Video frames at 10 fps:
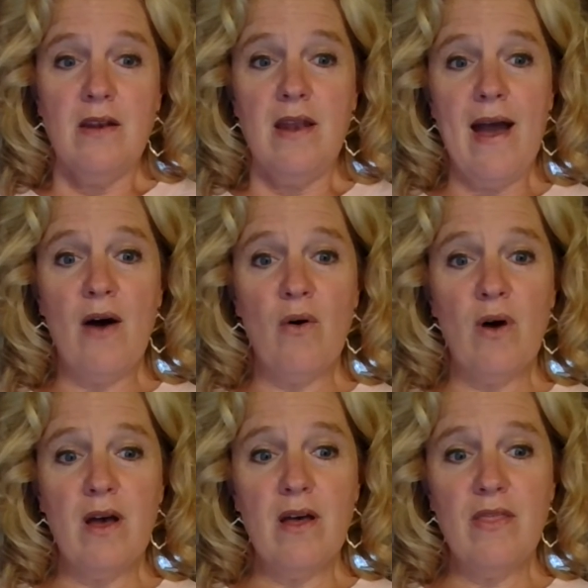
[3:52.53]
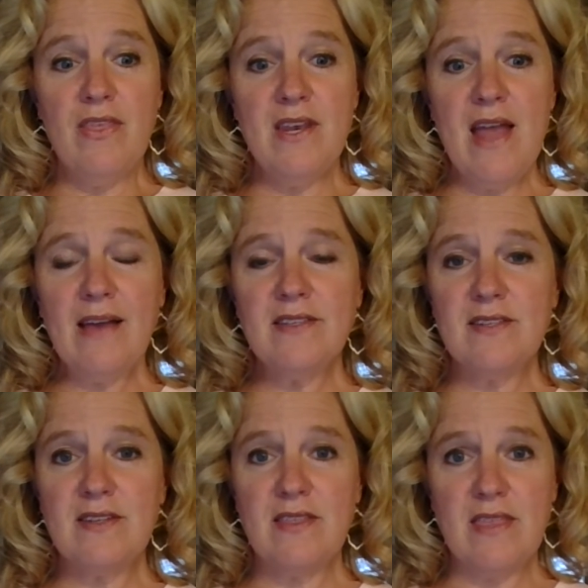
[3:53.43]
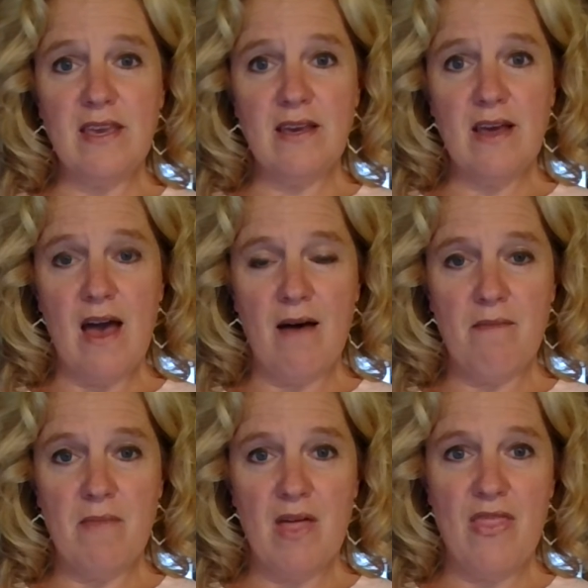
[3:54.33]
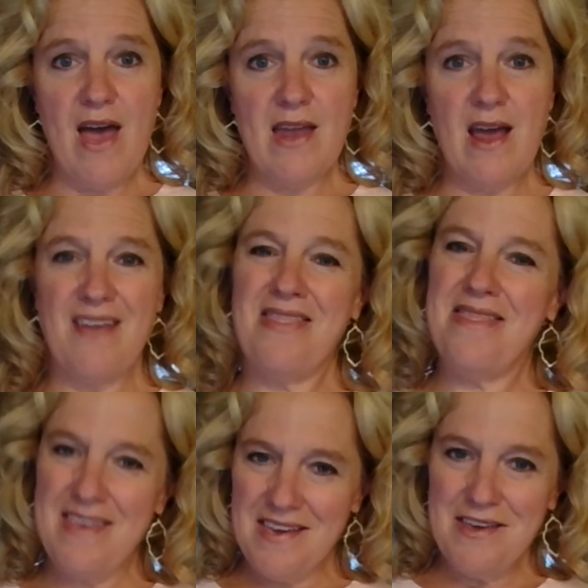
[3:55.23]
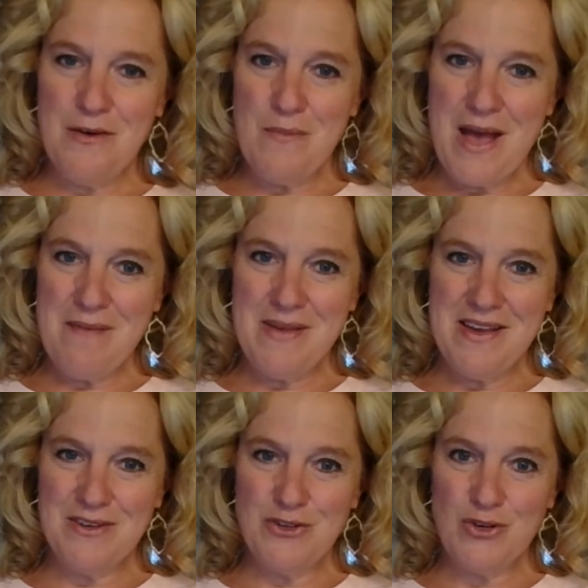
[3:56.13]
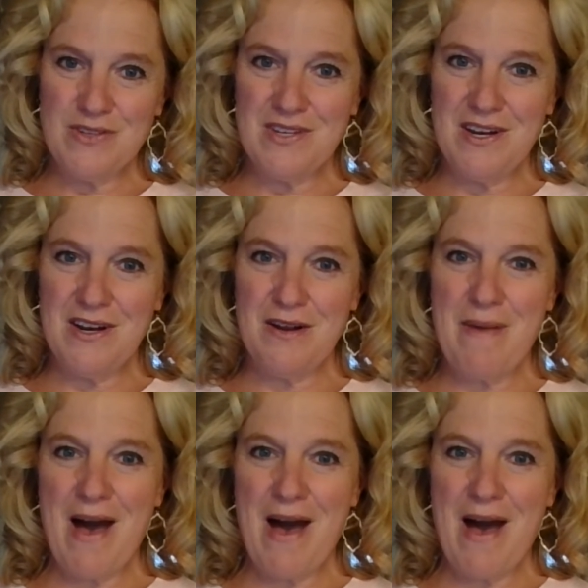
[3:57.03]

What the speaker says: Now, the next thing that I think you might be interested in,